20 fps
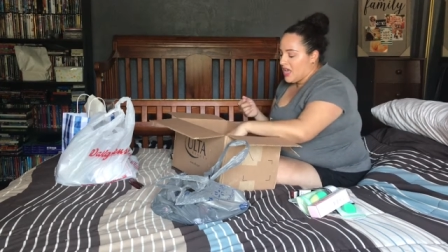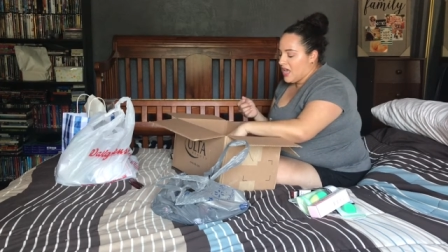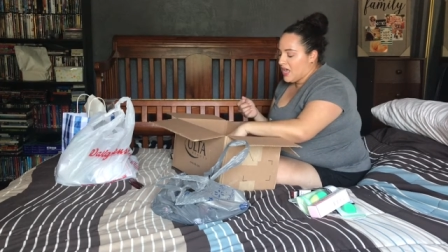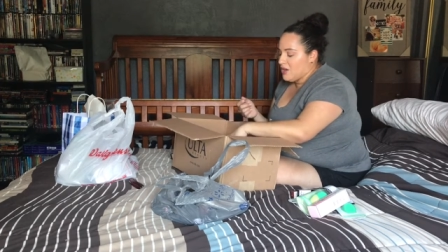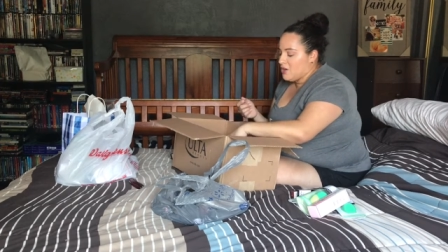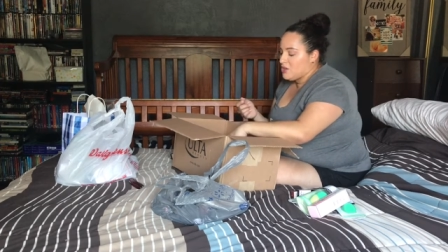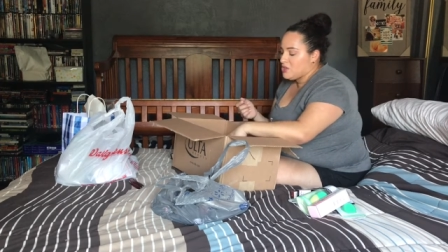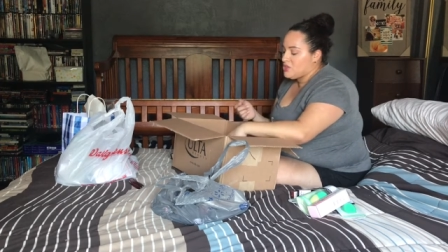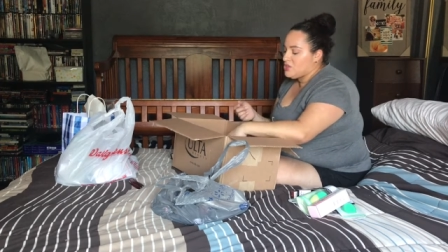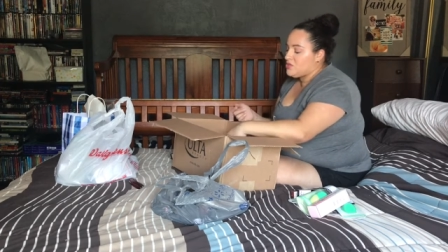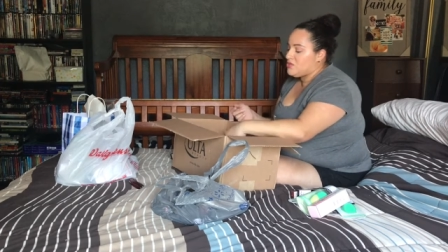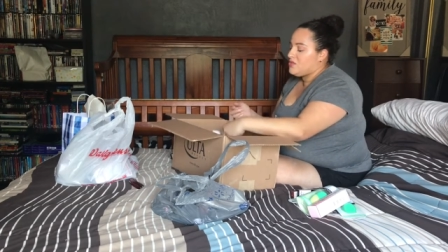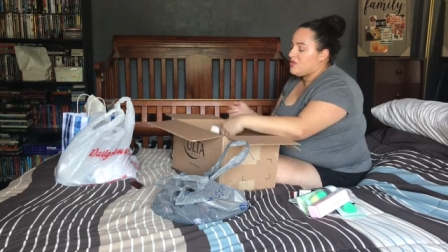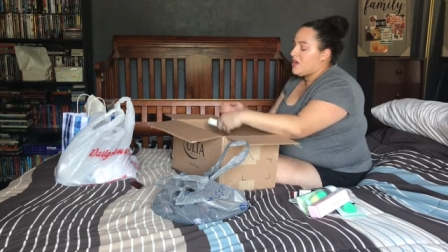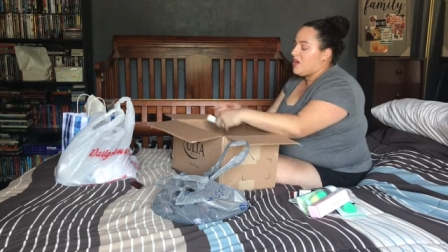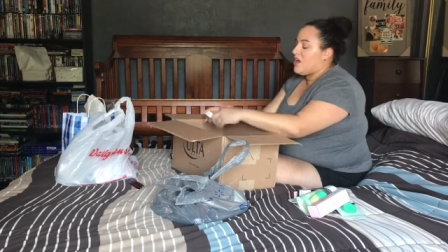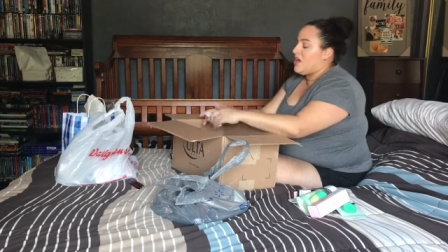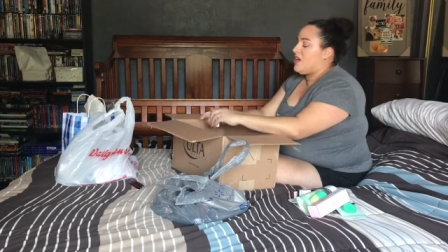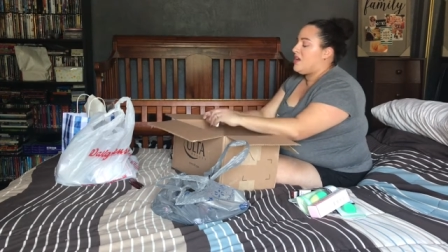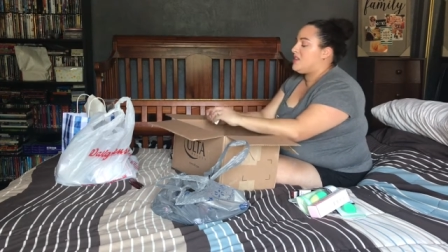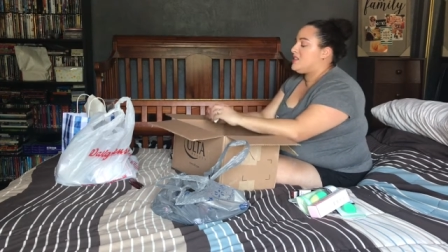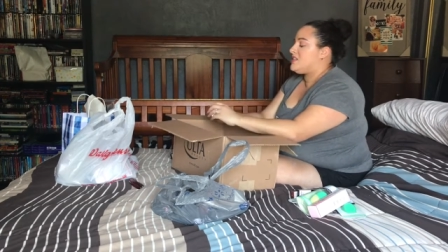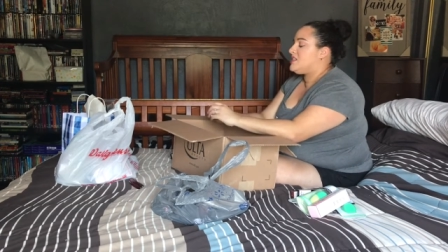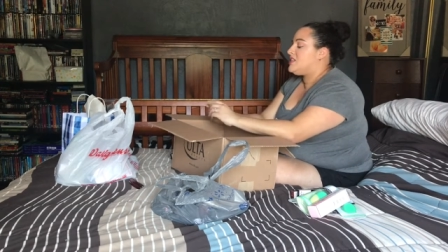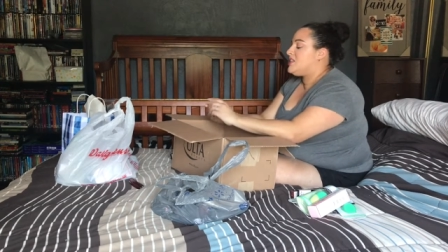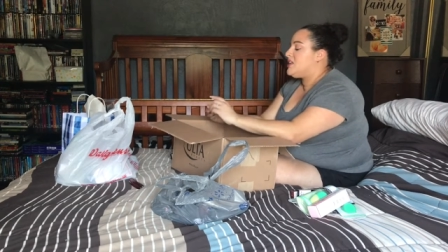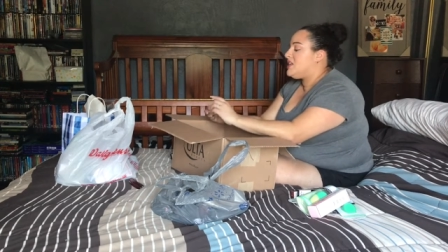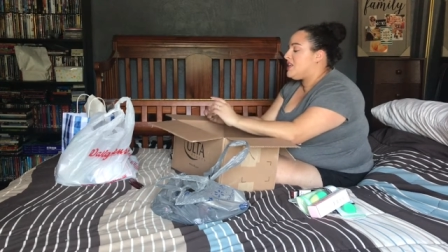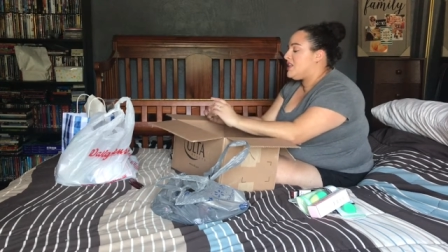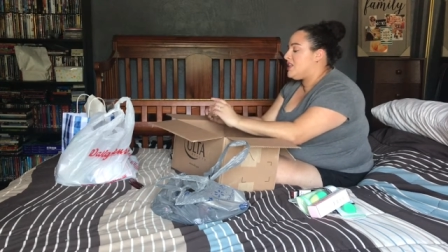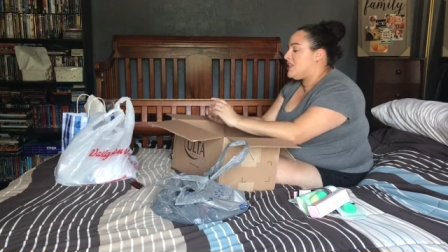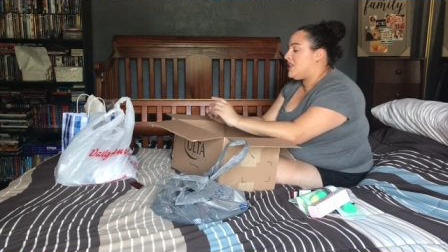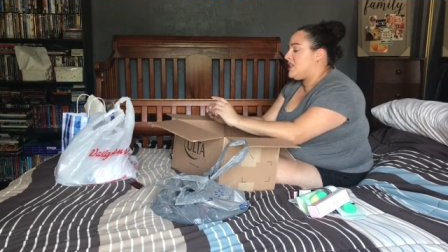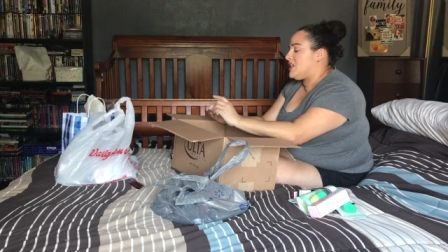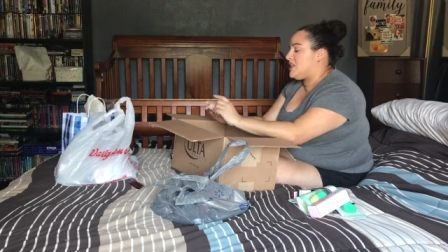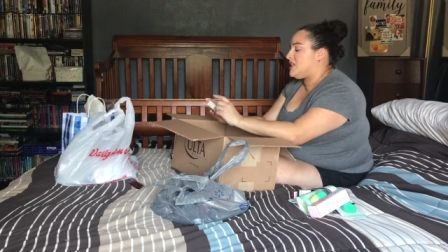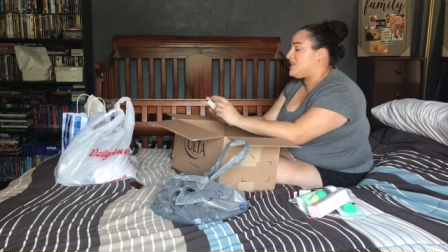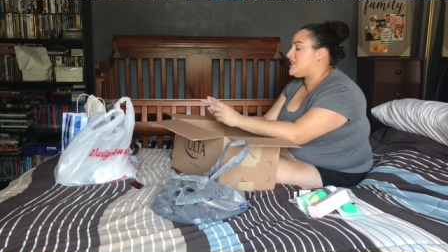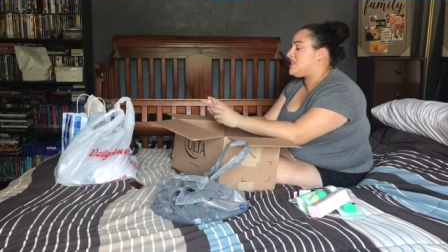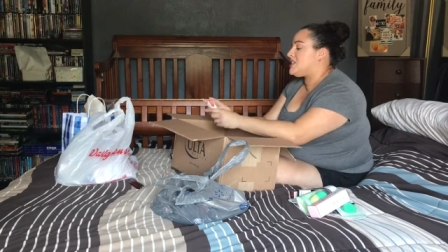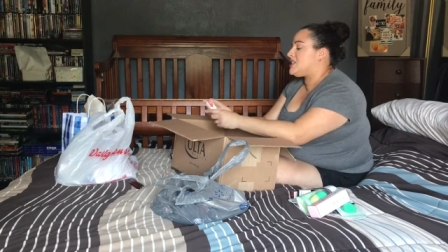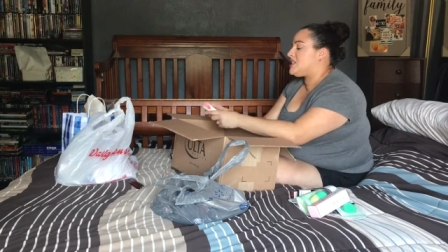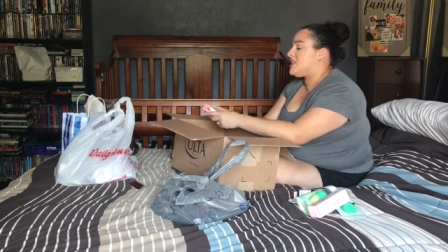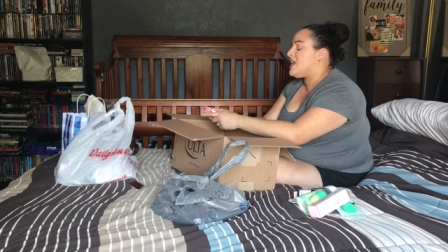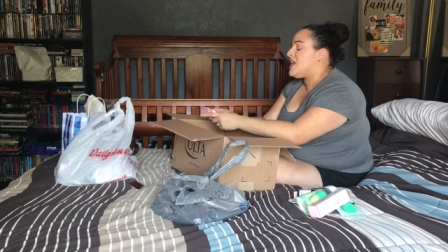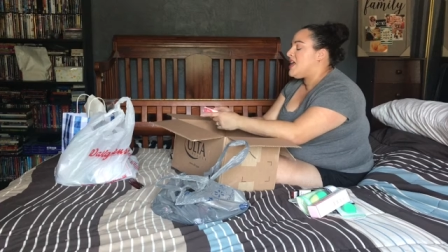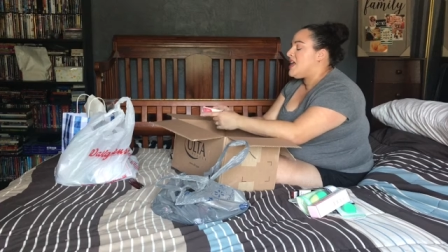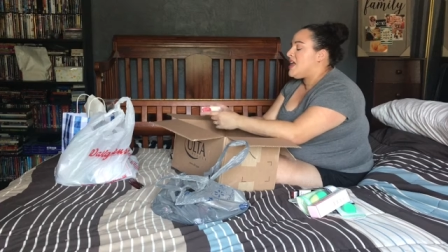I also got this.